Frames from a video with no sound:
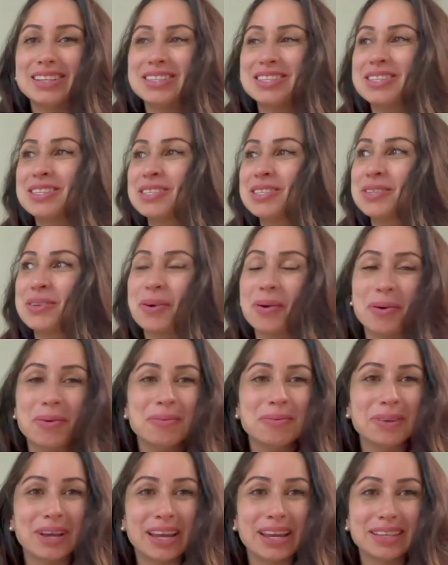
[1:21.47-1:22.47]
It's so
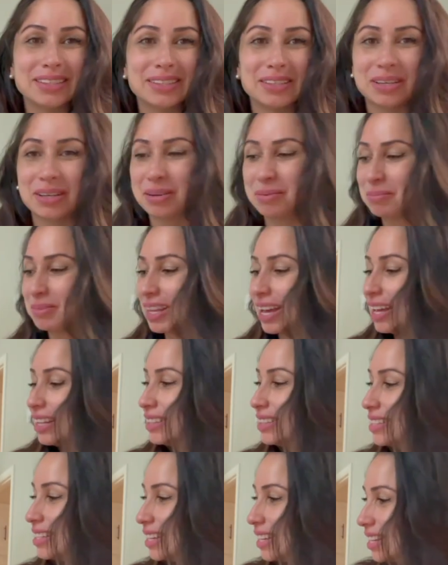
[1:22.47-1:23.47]
random
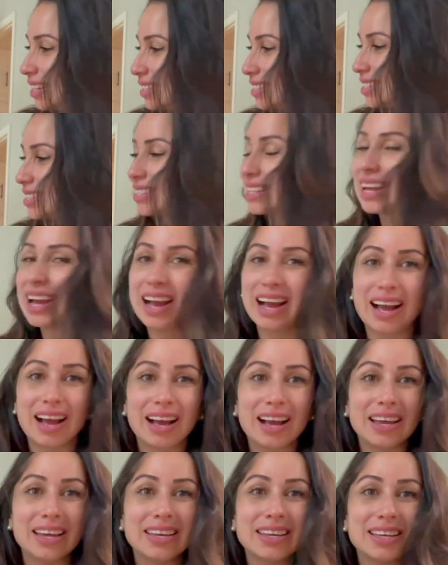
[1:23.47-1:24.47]
that this
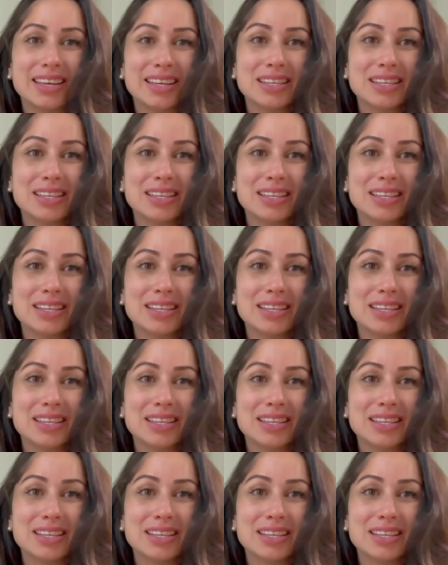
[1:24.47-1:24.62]
guy